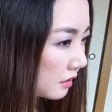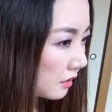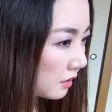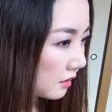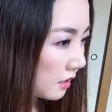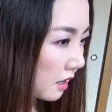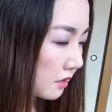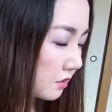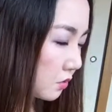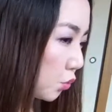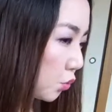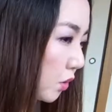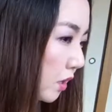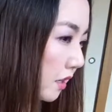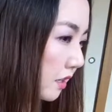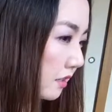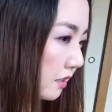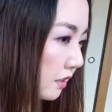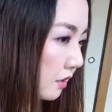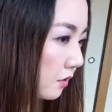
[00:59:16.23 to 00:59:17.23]
as
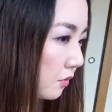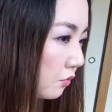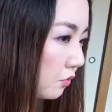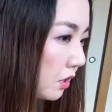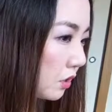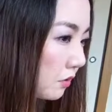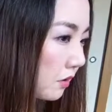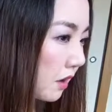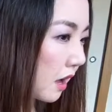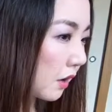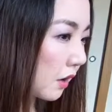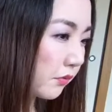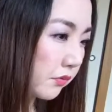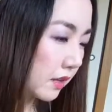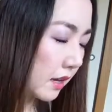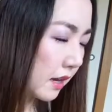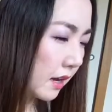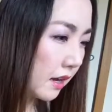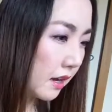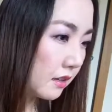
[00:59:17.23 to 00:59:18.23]
one. We don't have
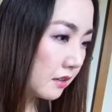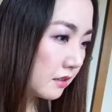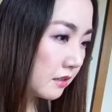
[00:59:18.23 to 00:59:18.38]
that.